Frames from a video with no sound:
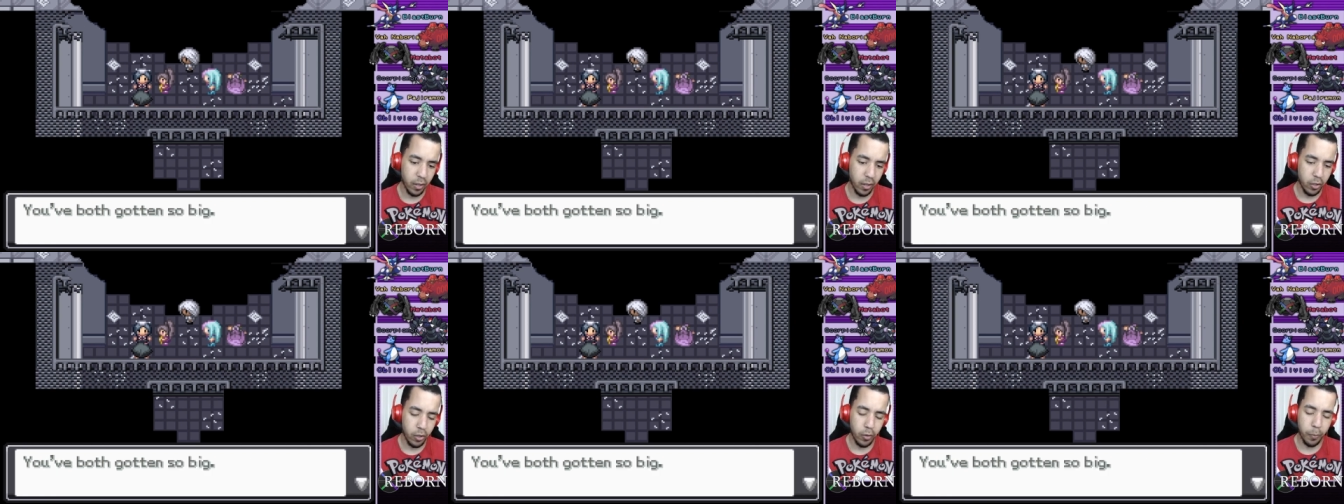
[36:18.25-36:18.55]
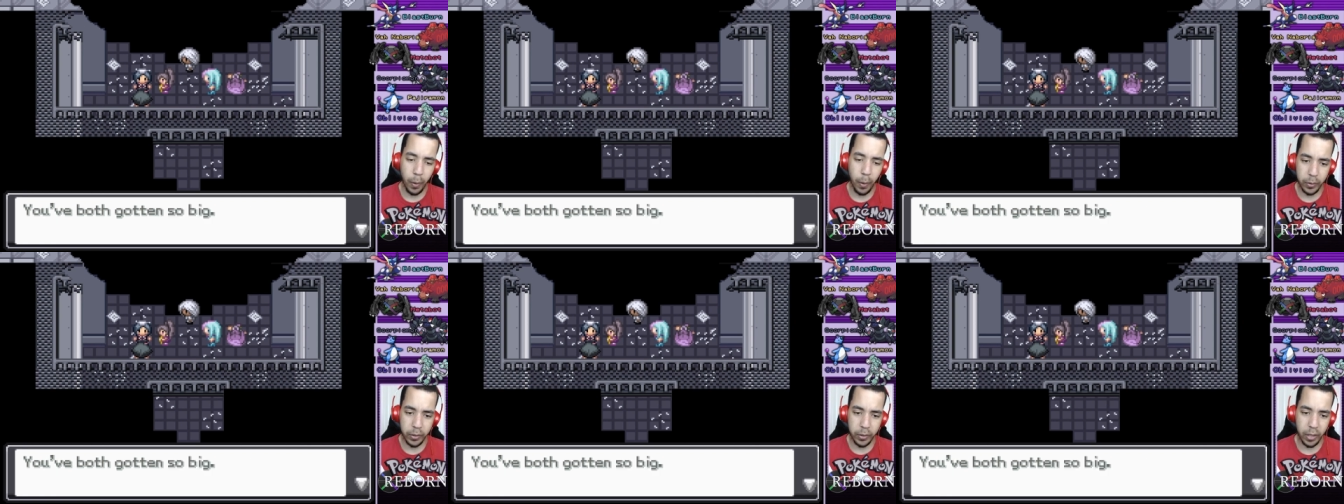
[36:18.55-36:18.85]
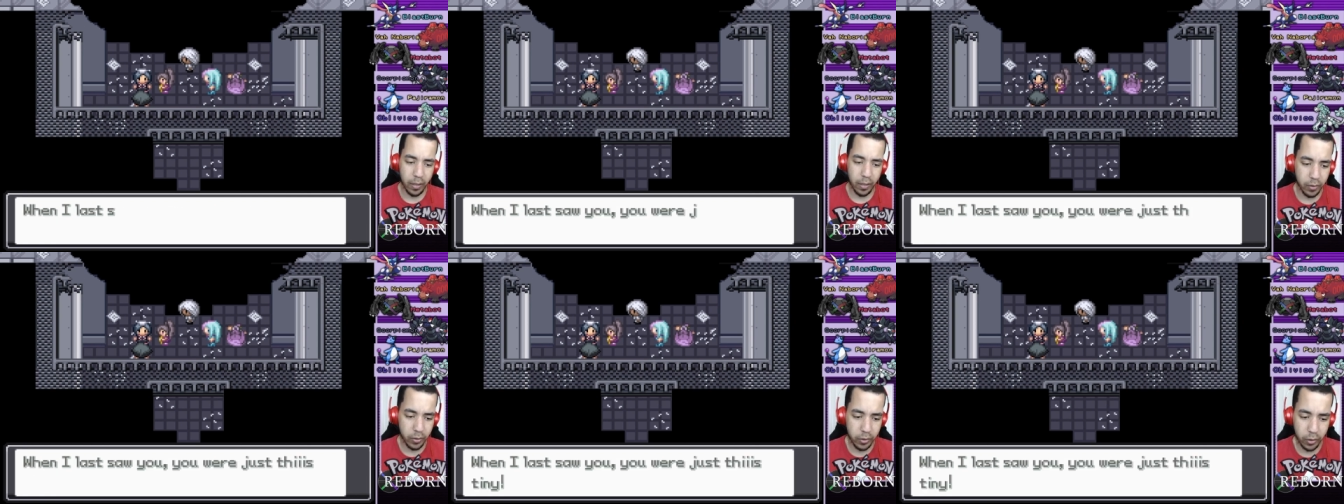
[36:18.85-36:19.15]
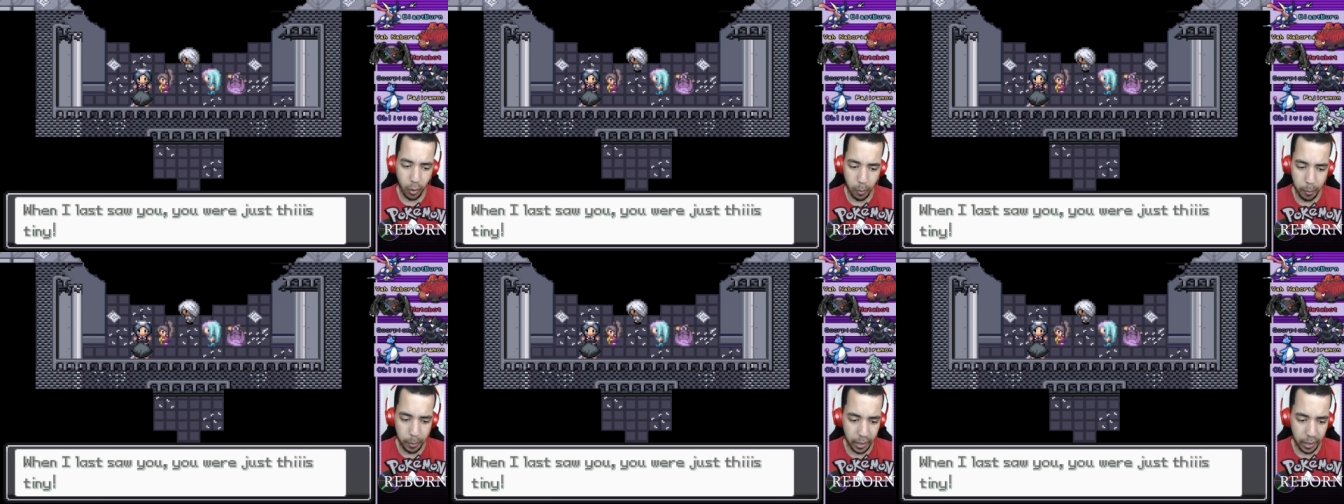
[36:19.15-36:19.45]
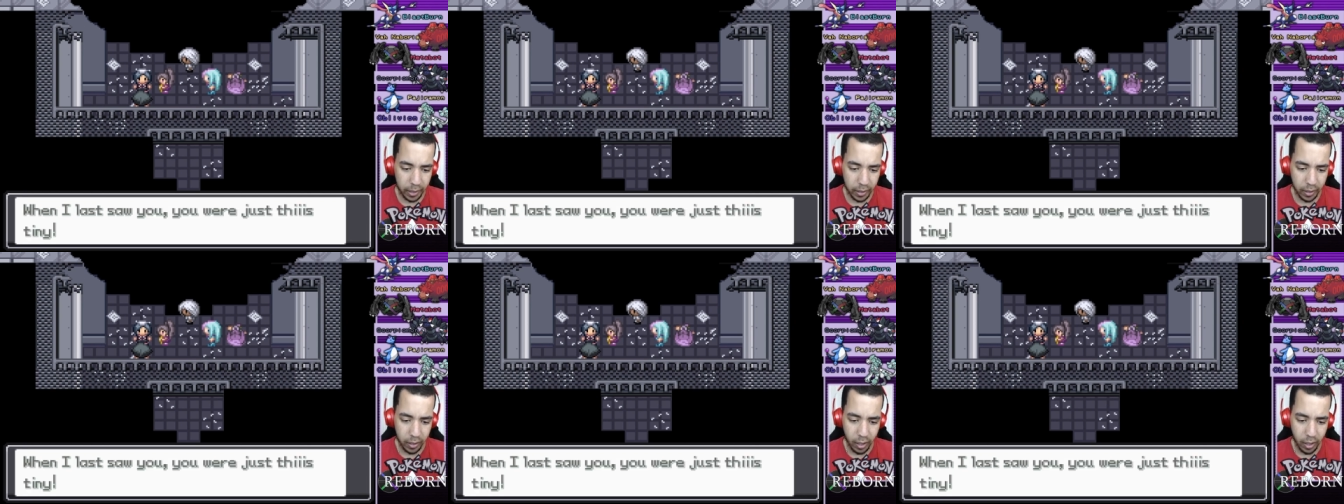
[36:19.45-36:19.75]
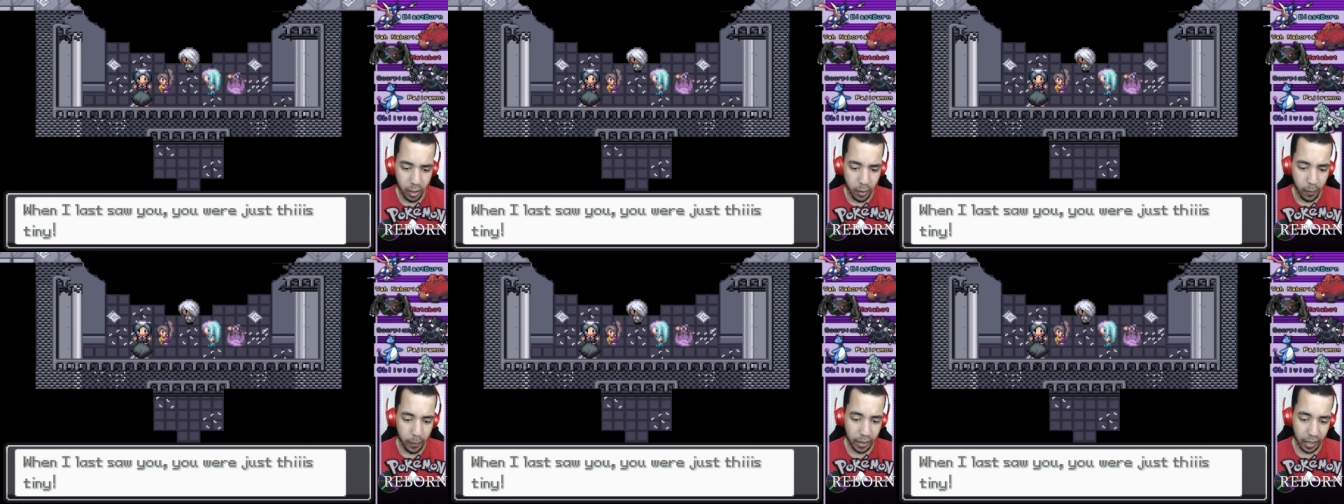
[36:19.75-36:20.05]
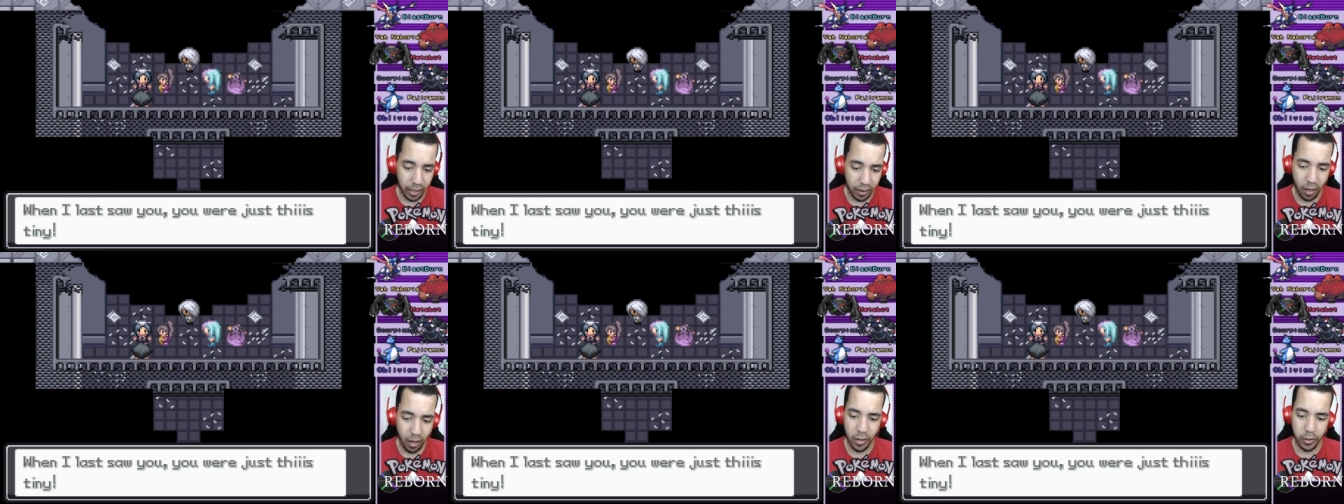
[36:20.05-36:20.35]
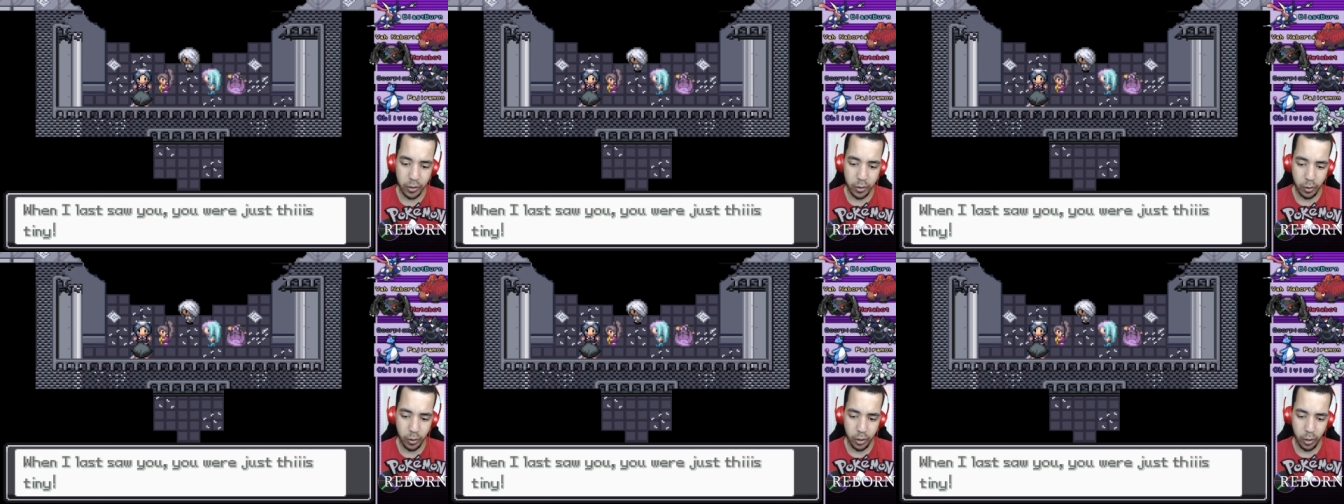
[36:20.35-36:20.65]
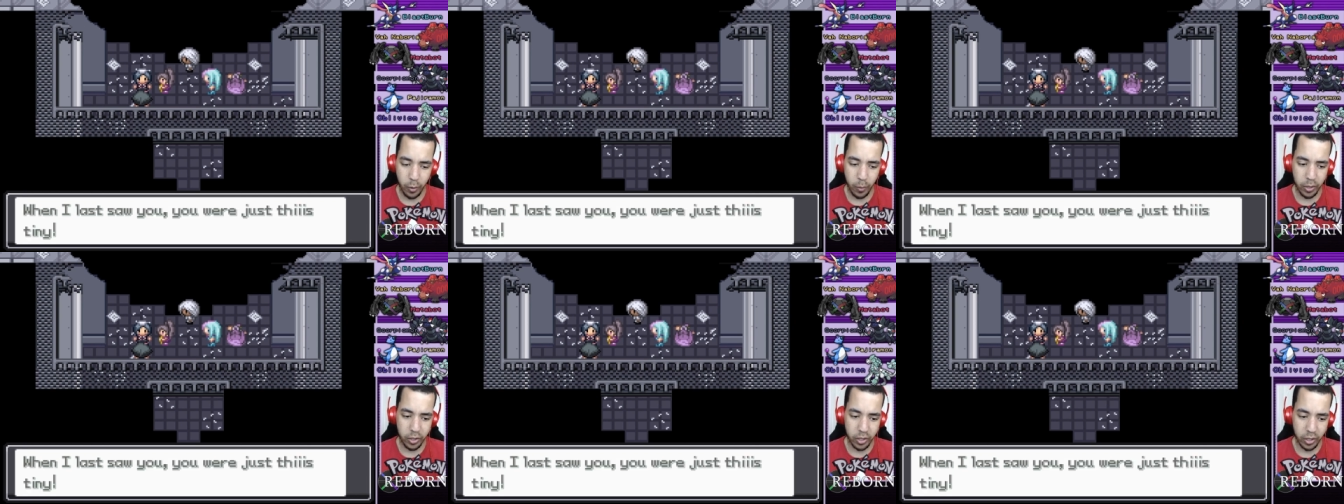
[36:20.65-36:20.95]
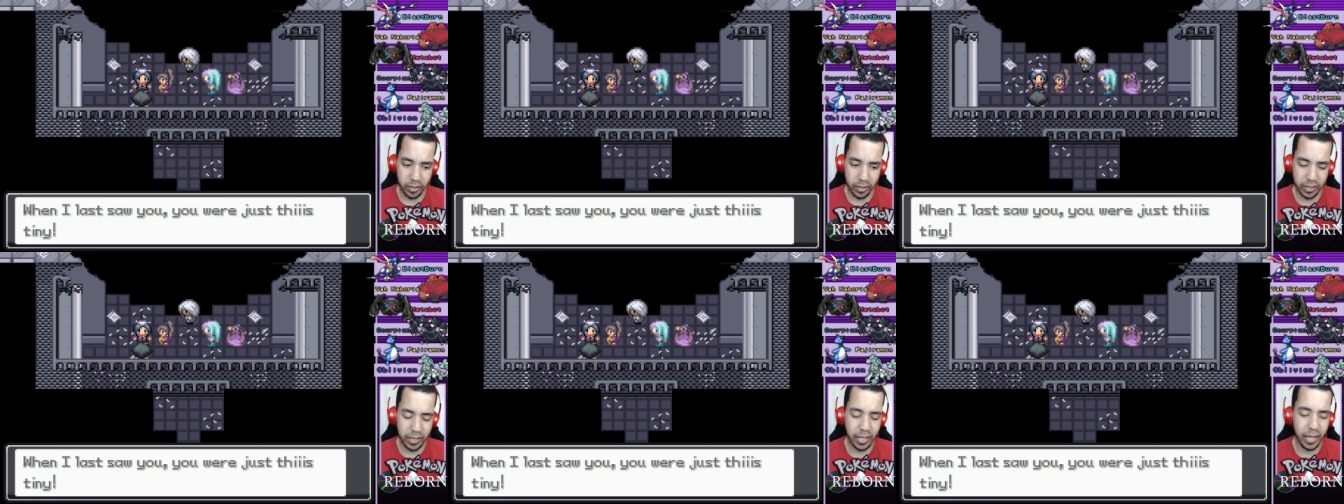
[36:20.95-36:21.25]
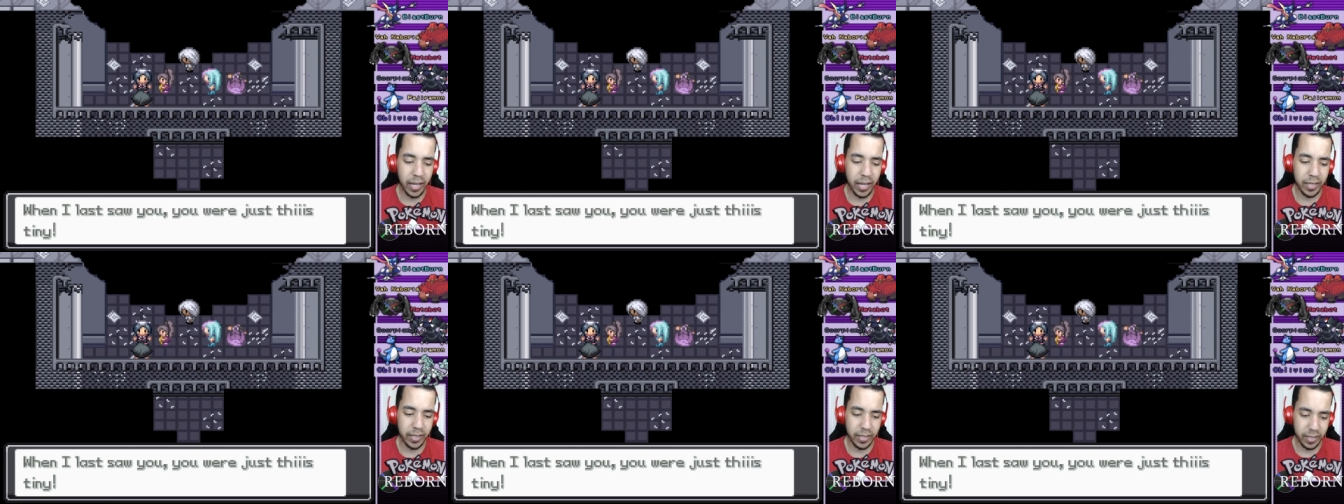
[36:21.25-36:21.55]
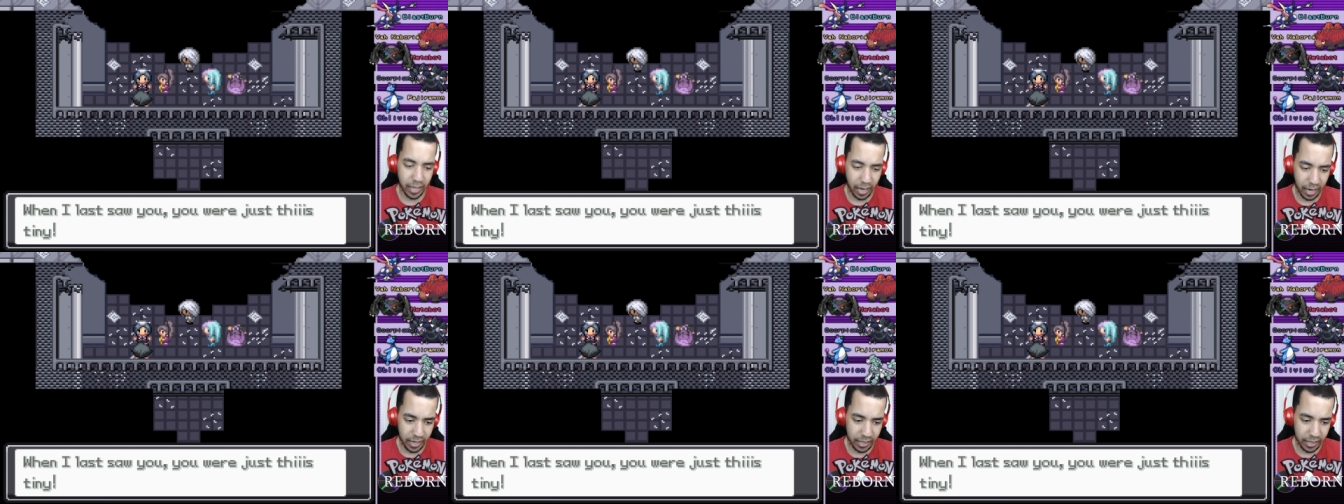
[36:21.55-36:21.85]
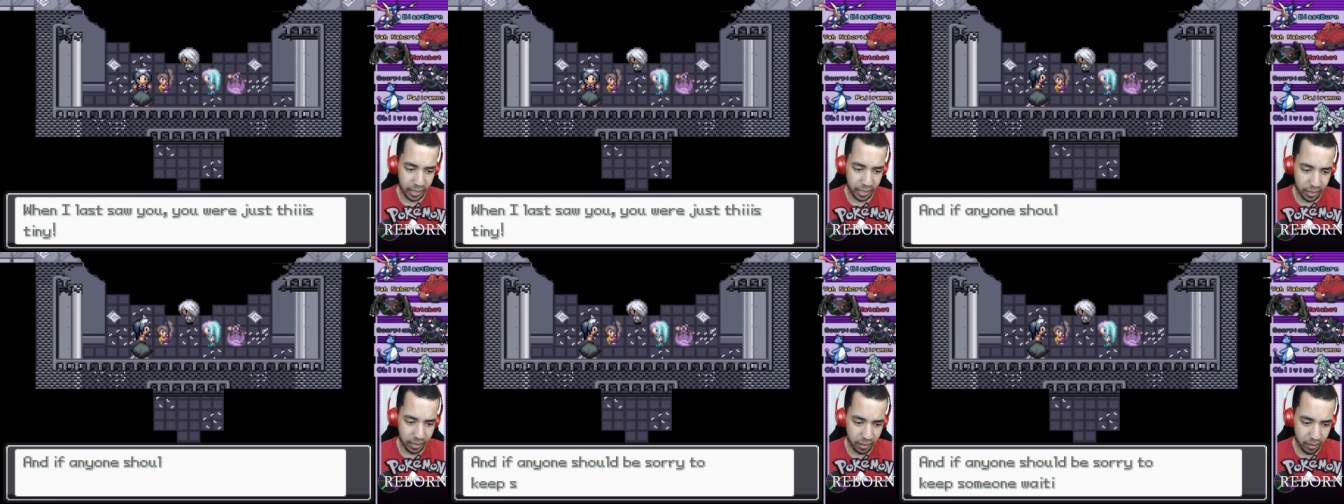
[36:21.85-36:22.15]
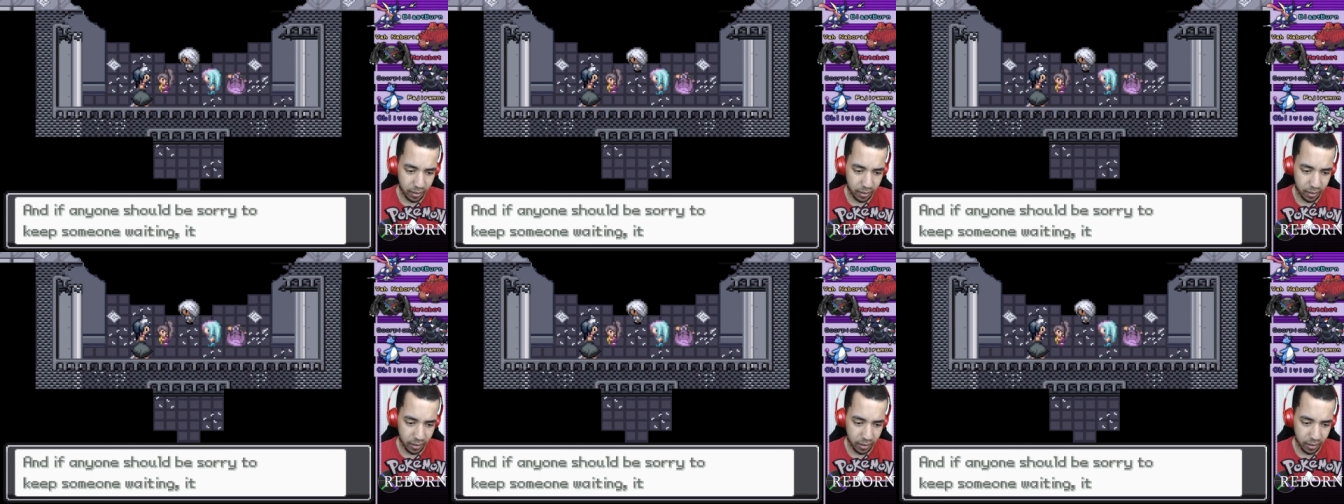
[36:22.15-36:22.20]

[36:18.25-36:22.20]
You've both gotten so big. When I lost you, you were just this tiny.